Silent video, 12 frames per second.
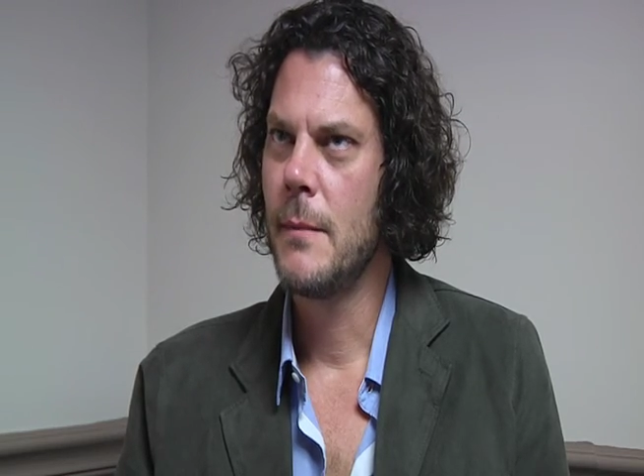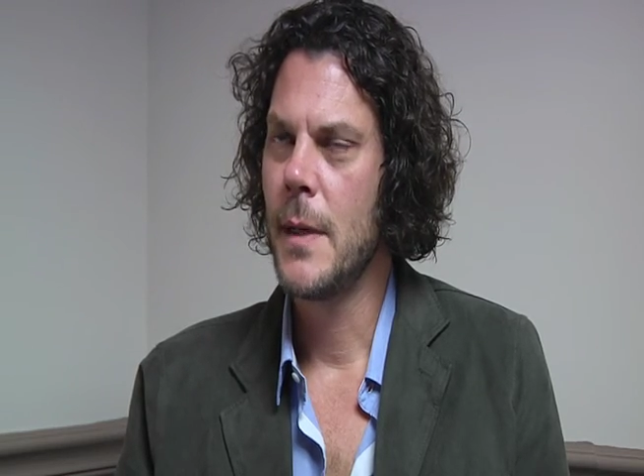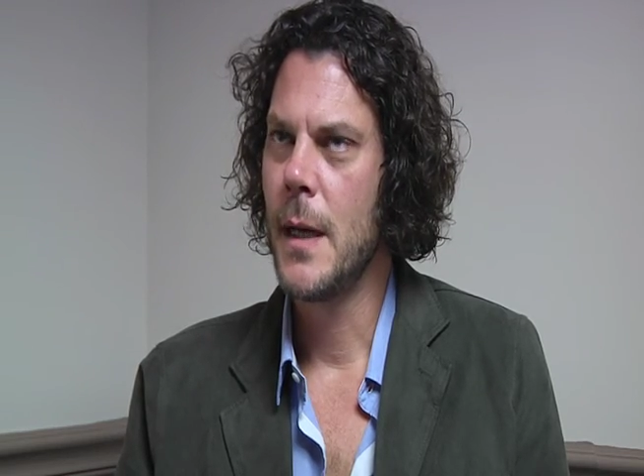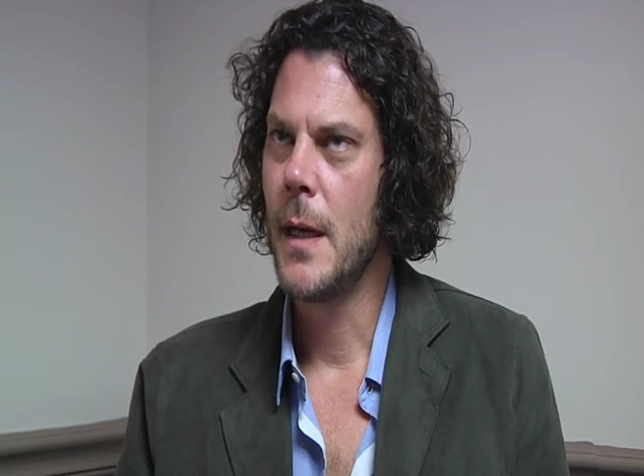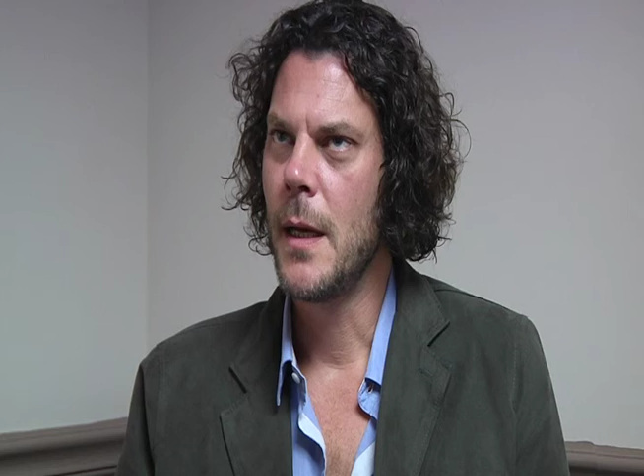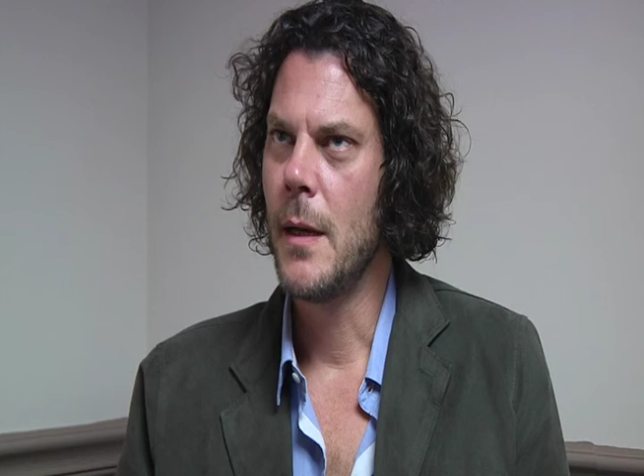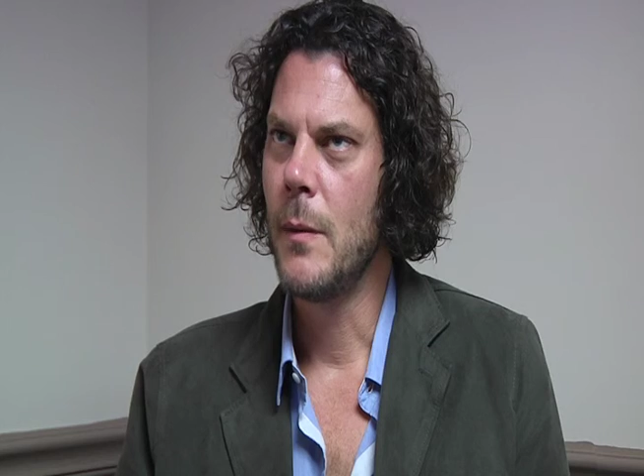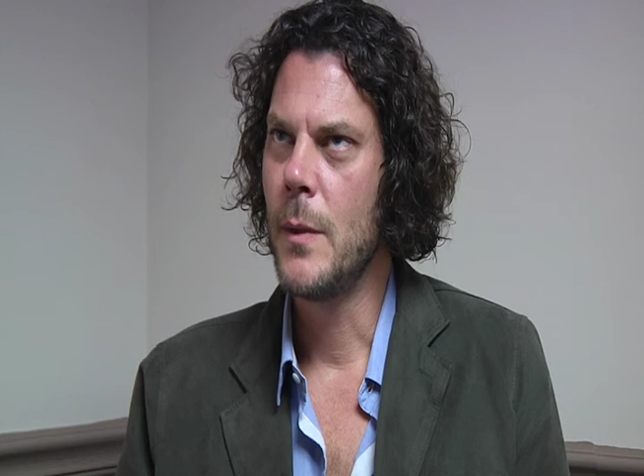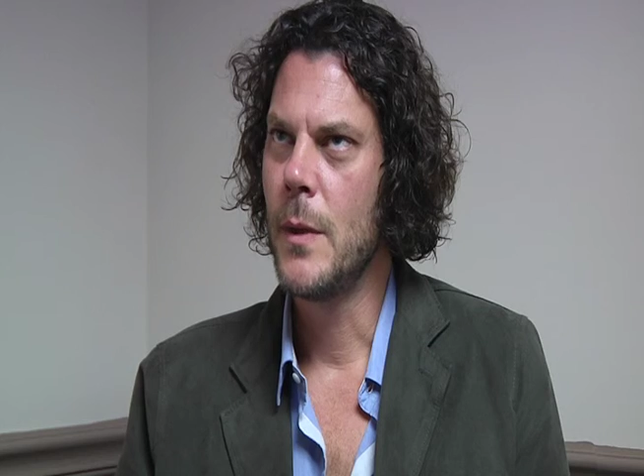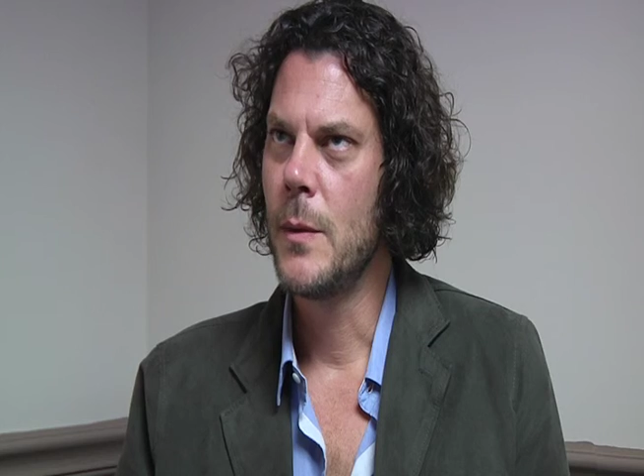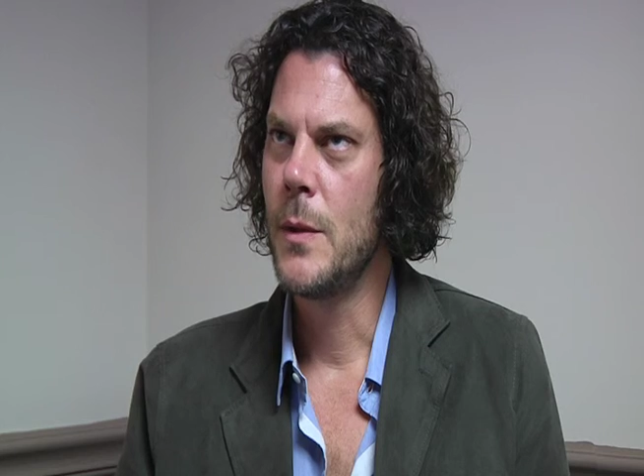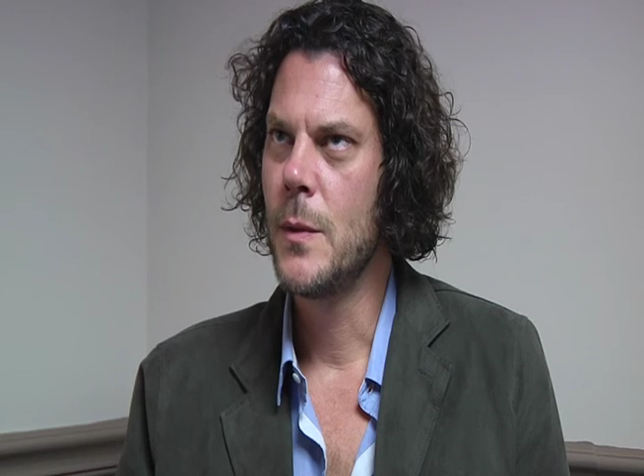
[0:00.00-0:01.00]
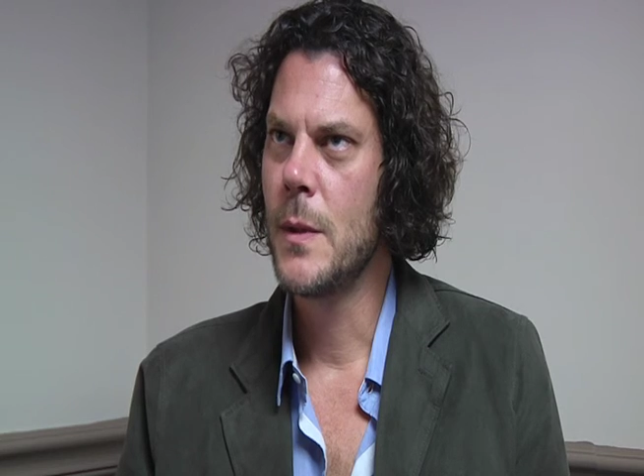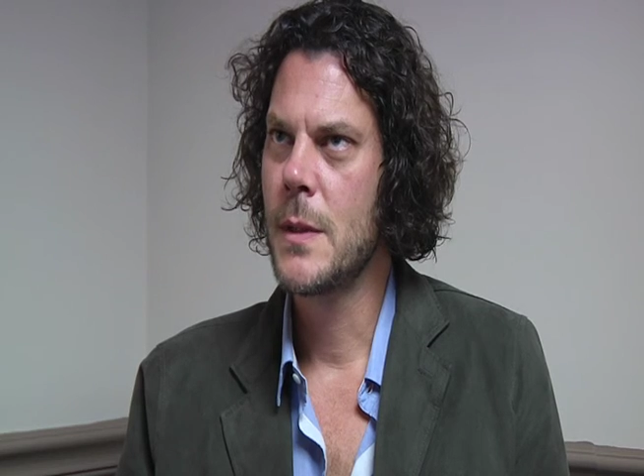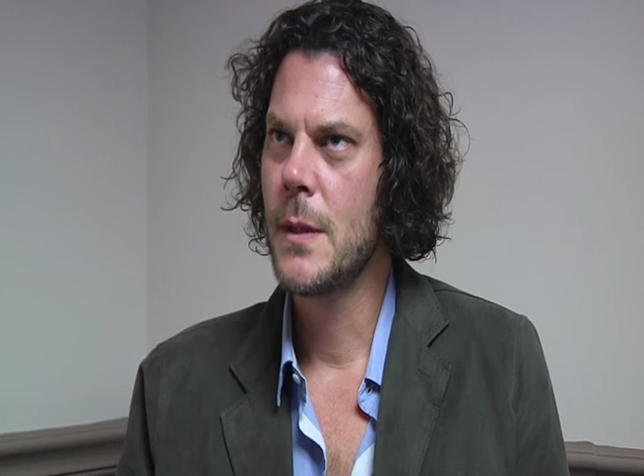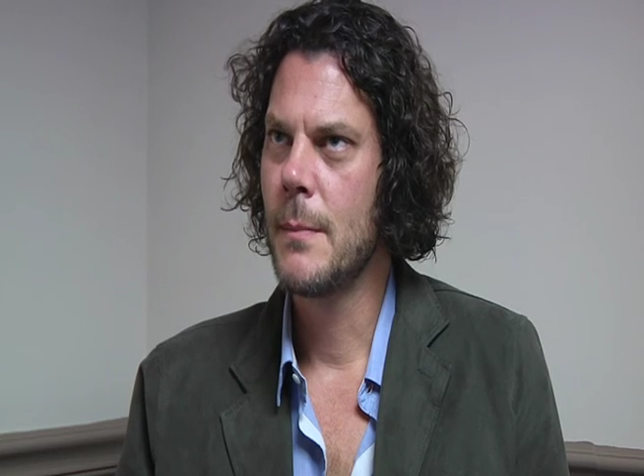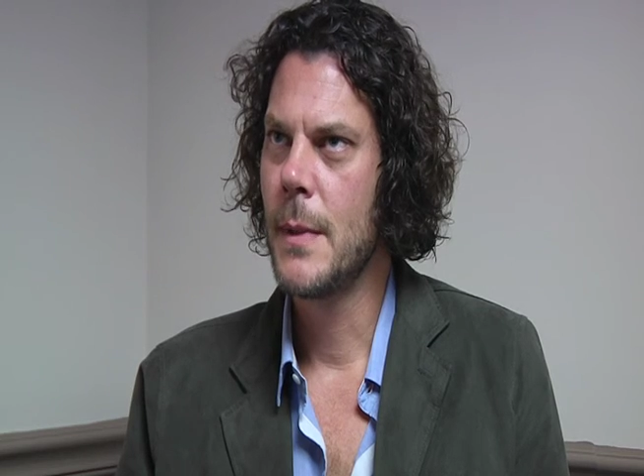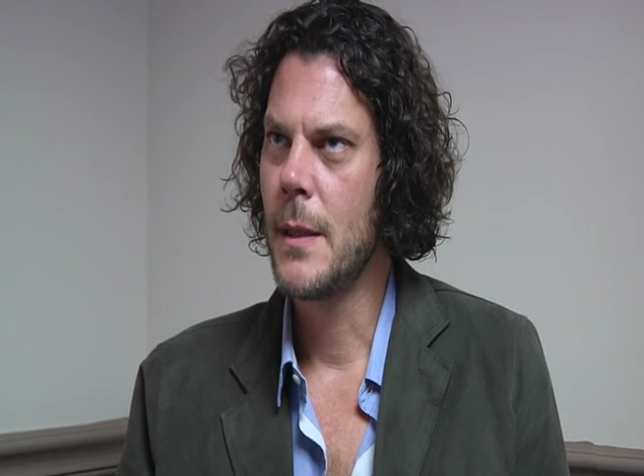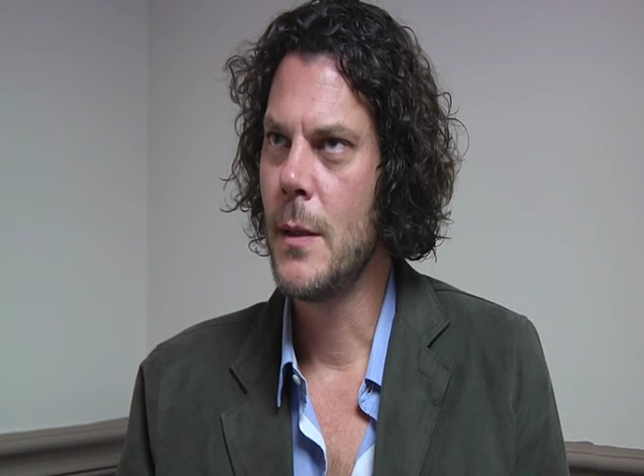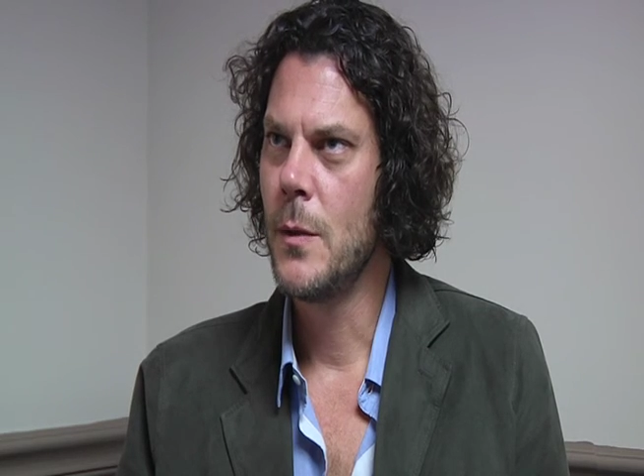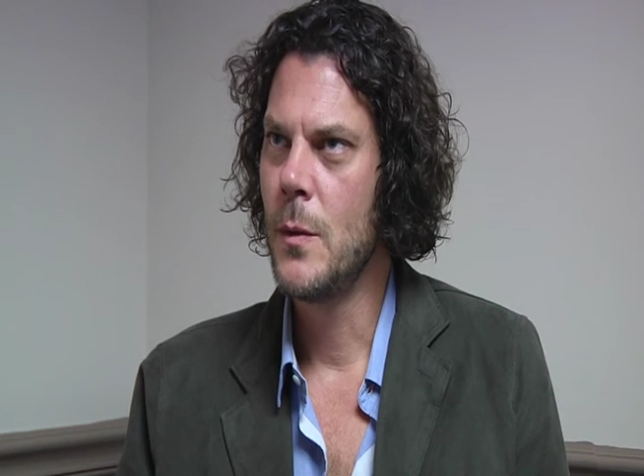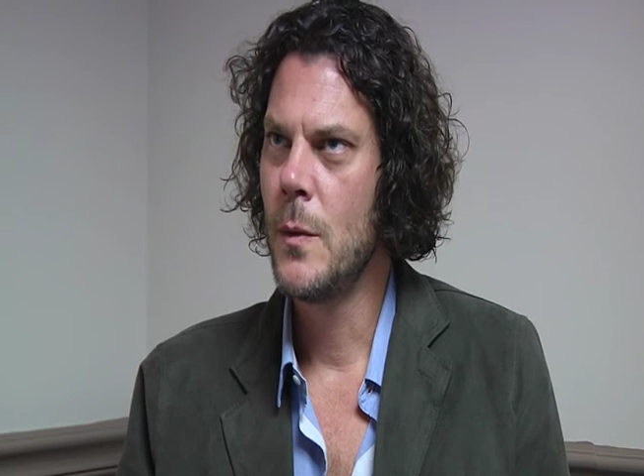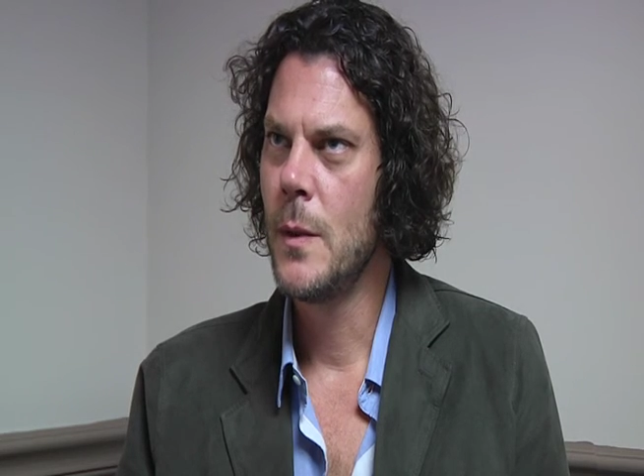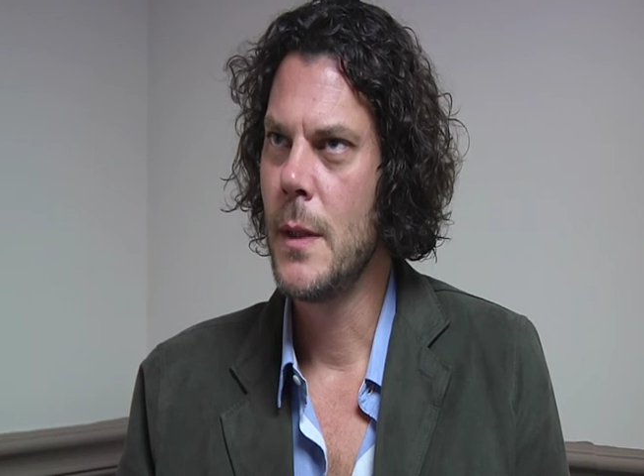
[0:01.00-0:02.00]
we were doing something
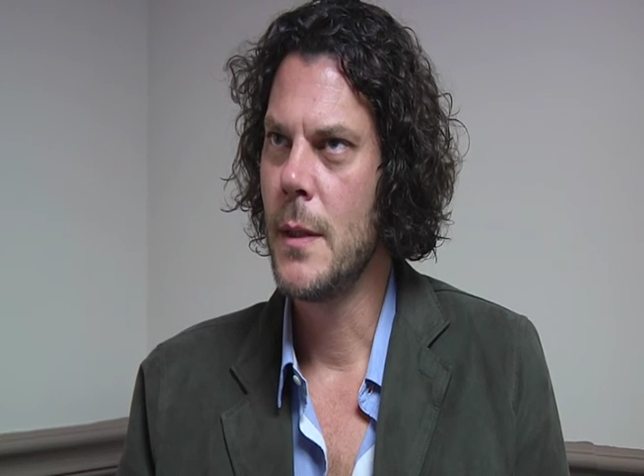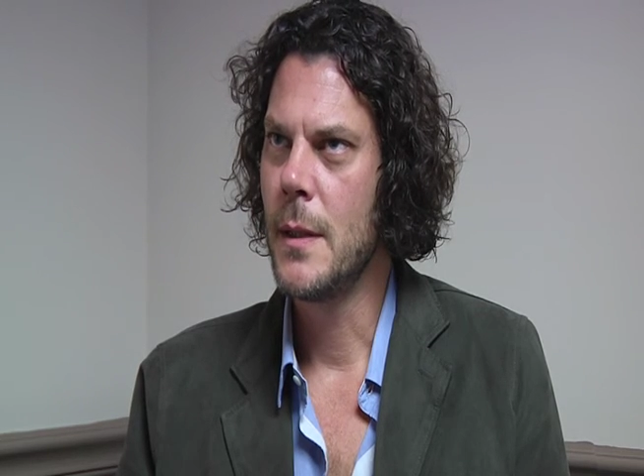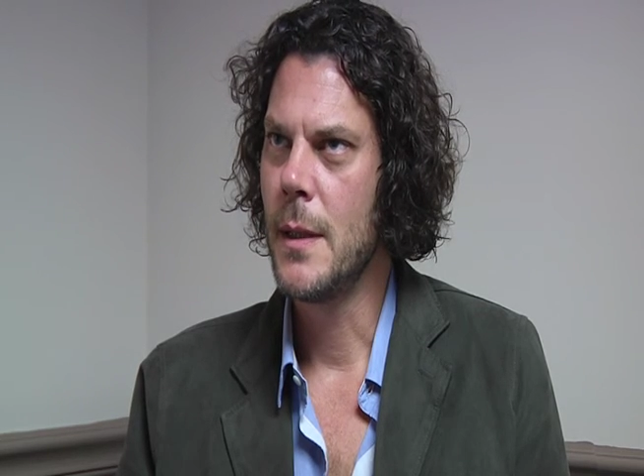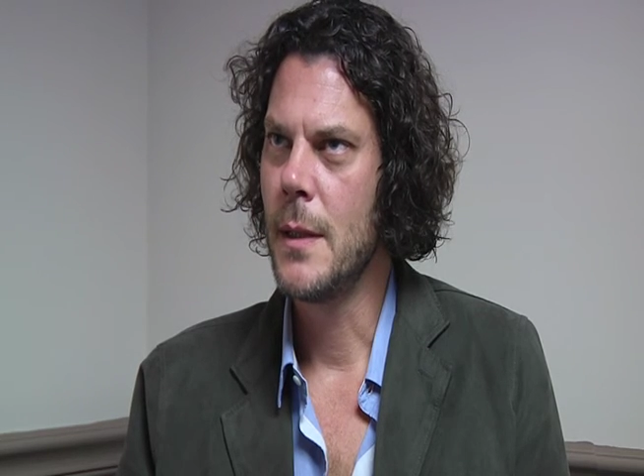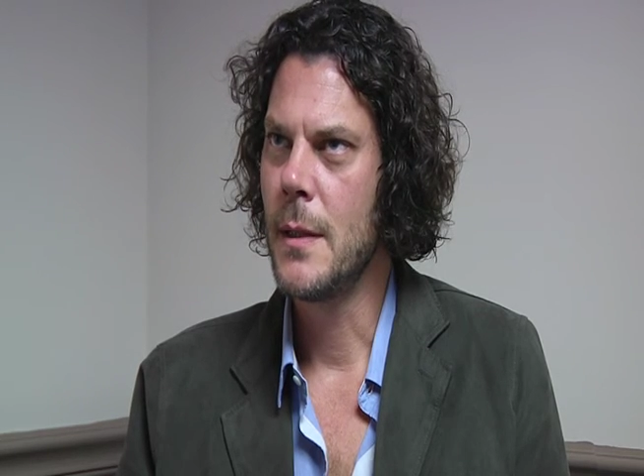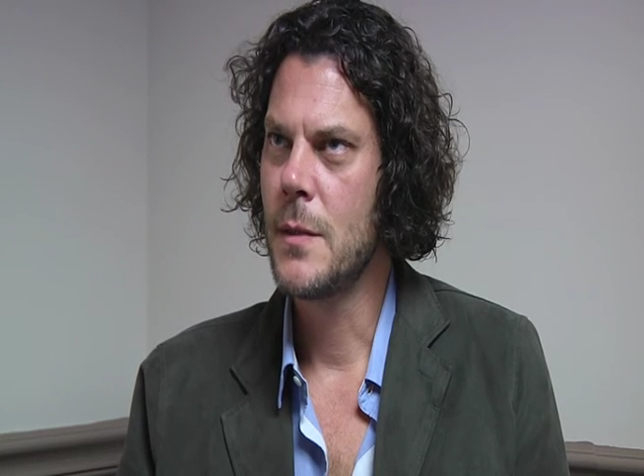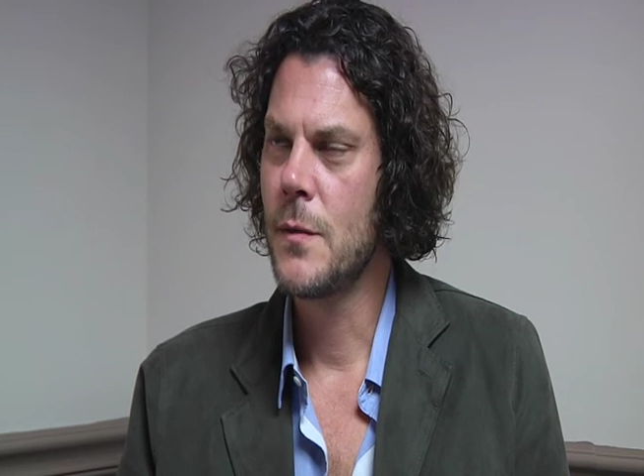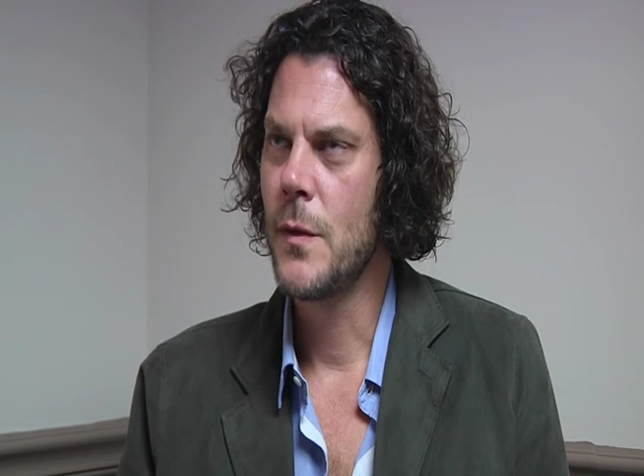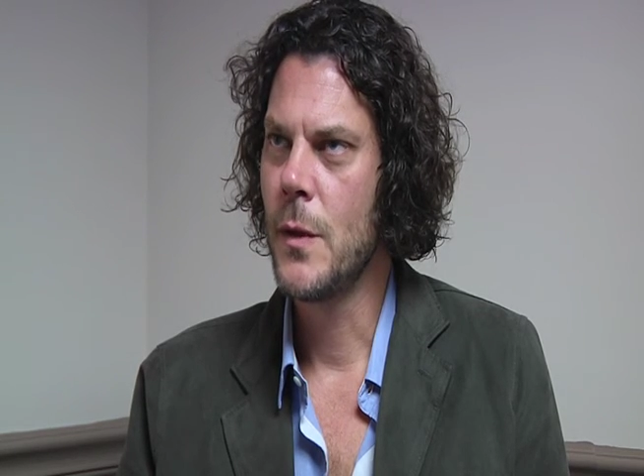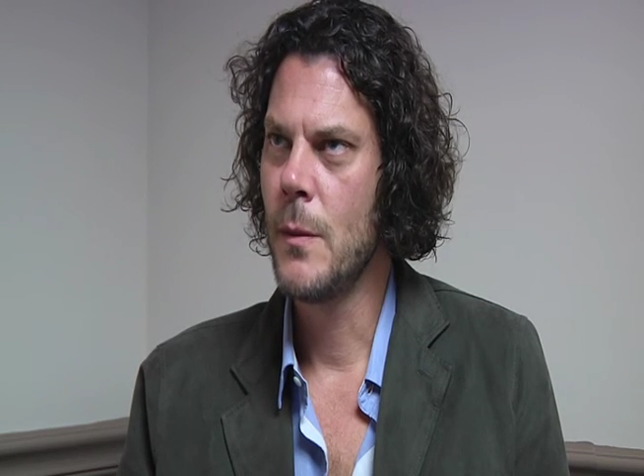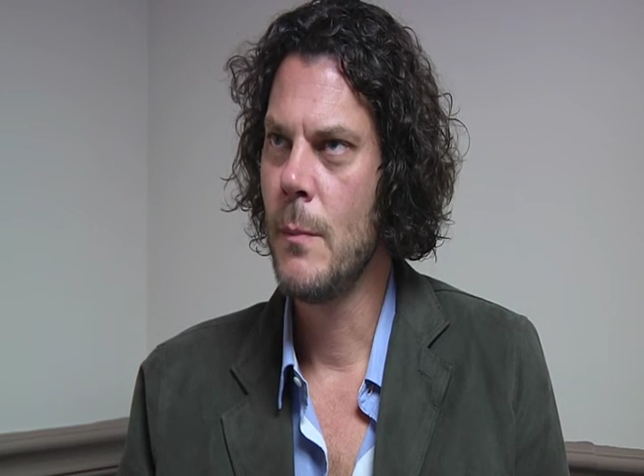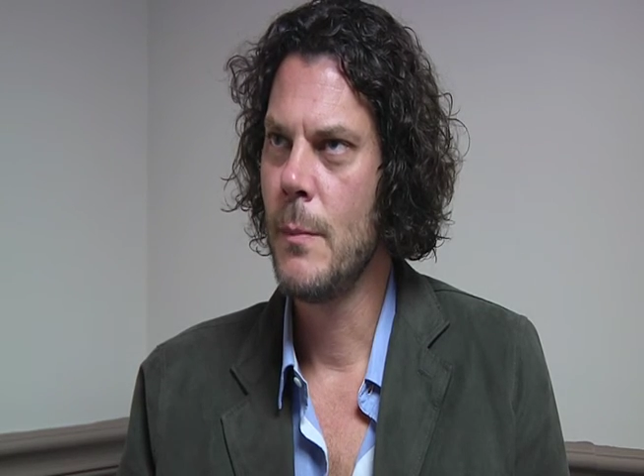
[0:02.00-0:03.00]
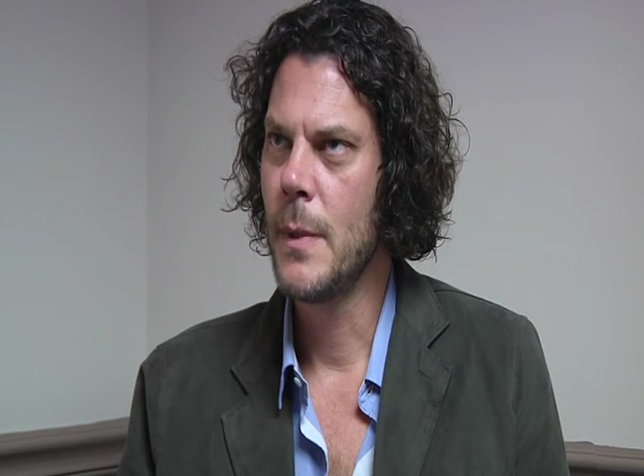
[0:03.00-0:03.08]
new in this film